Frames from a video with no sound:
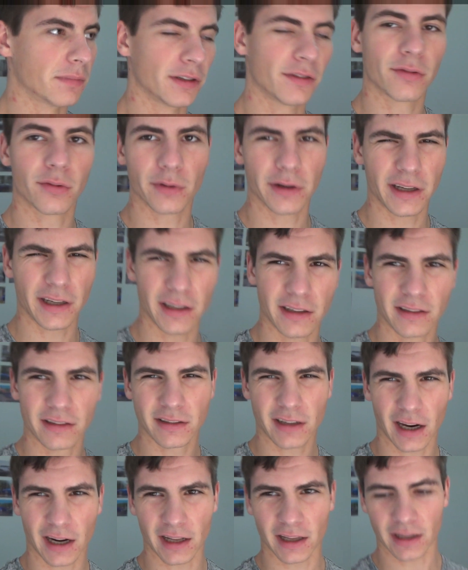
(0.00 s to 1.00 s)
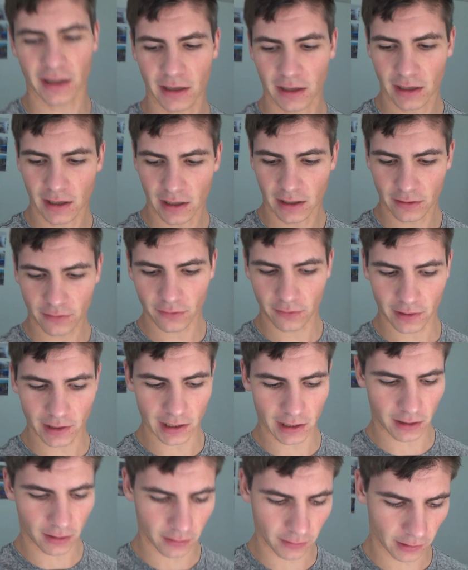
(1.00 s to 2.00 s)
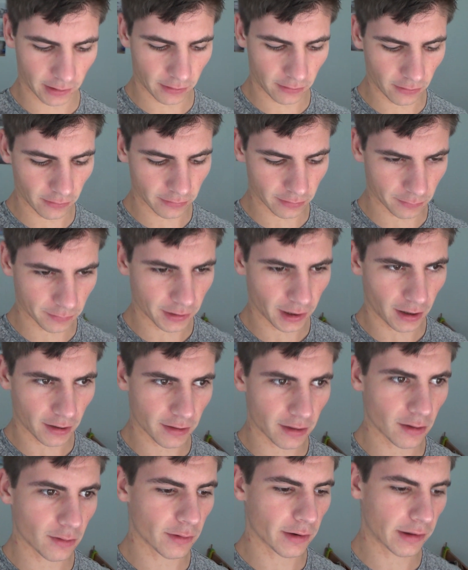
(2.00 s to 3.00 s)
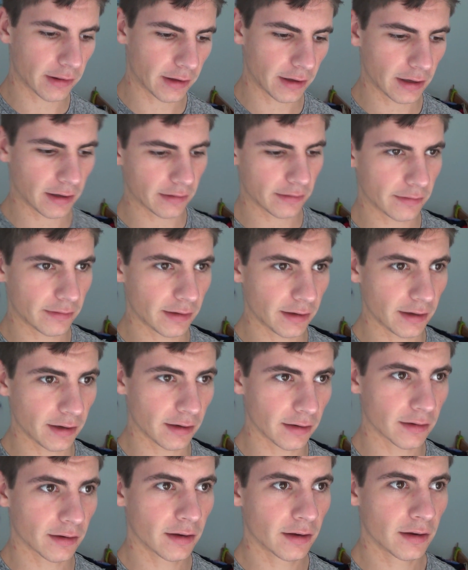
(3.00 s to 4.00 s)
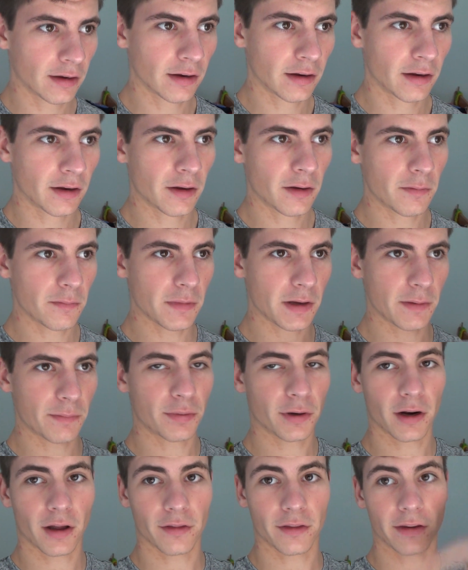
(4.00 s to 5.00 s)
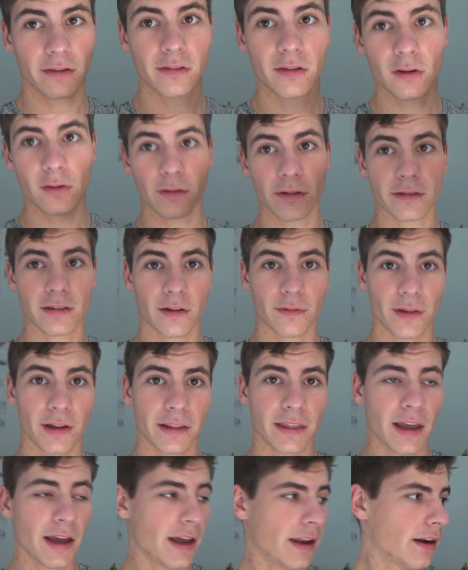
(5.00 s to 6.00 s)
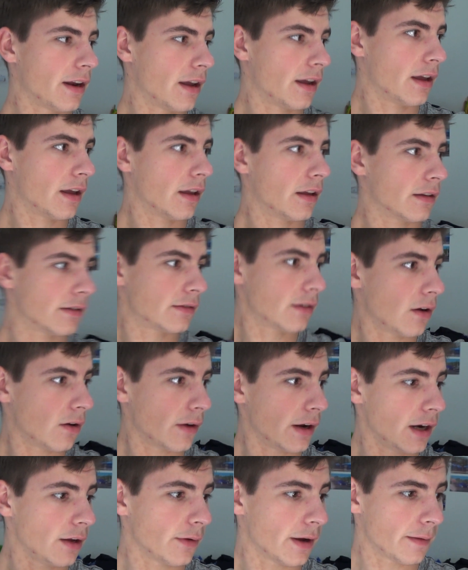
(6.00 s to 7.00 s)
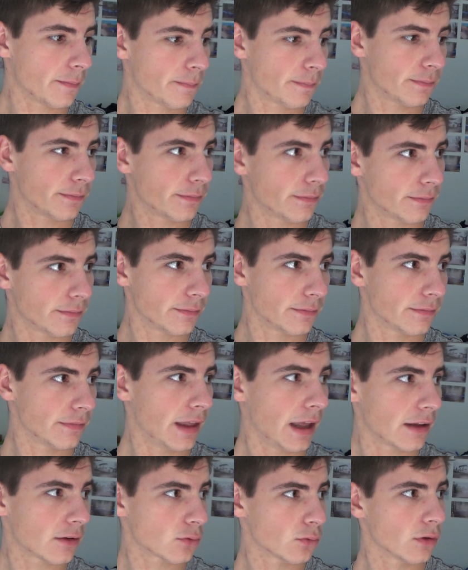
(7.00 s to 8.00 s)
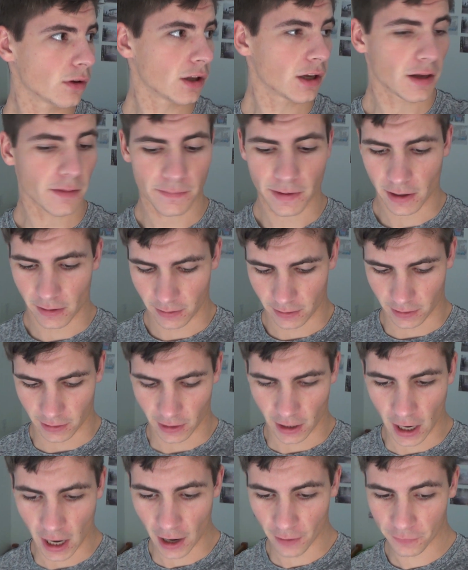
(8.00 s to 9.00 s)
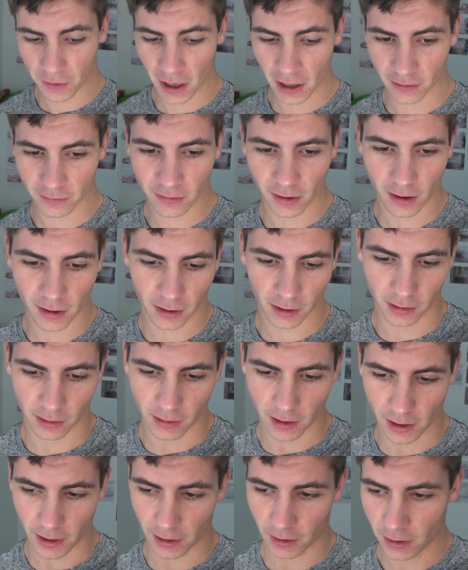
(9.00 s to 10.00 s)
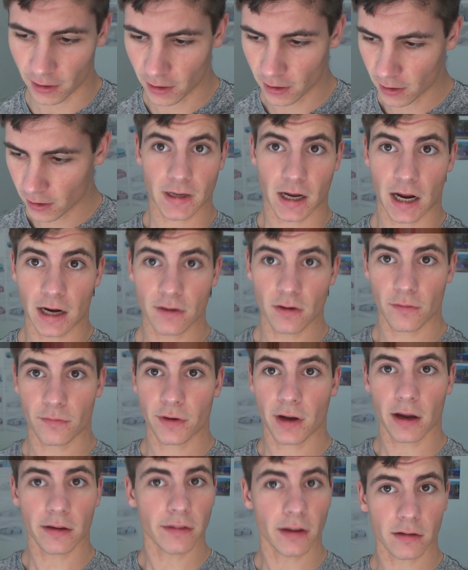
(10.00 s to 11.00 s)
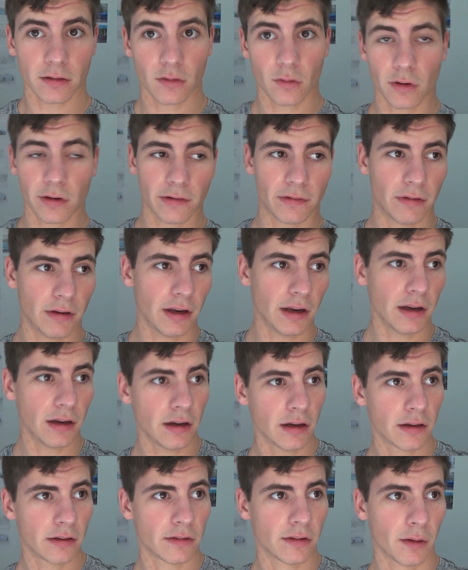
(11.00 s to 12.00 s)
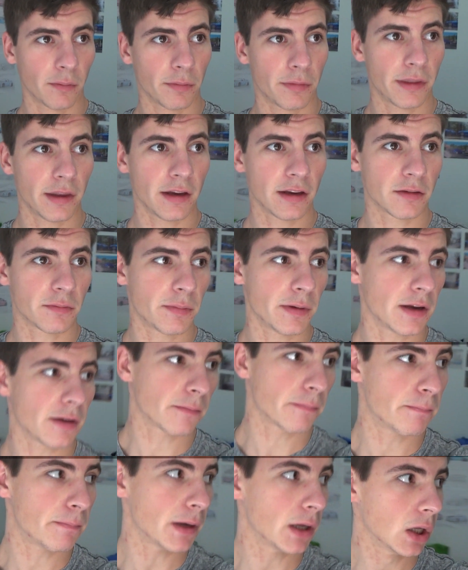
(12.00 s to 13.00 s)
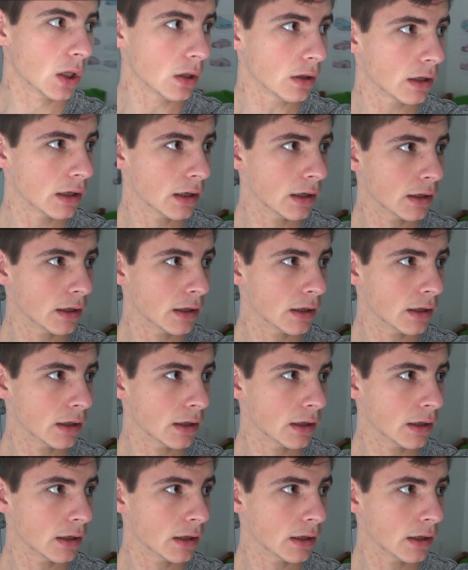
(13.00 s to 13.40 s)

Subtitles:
between, kind of do that. I'll do some talking with it, seeing me put on the suit, stuff like that. So anyway, that's really about it. I'm kind of talking a lot. I don't know if you guys actually want to see some things being built.